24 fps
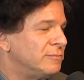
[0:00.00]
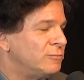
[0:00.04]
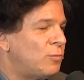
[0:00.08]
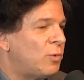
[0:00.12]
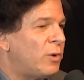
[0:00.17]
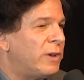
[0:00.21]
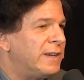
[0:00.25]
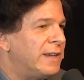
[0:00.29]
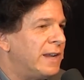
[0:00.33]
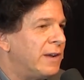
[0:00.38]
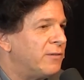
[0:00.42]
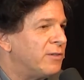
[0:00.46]

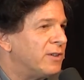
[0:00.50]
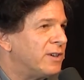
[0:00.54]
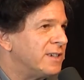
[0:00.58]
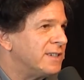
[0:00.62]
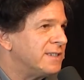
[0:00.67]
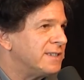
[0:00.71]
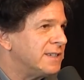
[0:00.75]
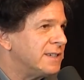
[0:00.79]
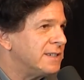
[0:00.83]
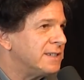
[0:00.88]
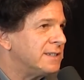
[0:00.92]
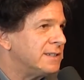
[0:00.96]
Well, it never
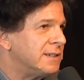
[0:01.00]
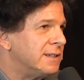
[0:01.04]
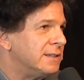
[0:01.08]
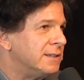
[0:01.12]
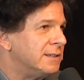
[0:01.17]
existed.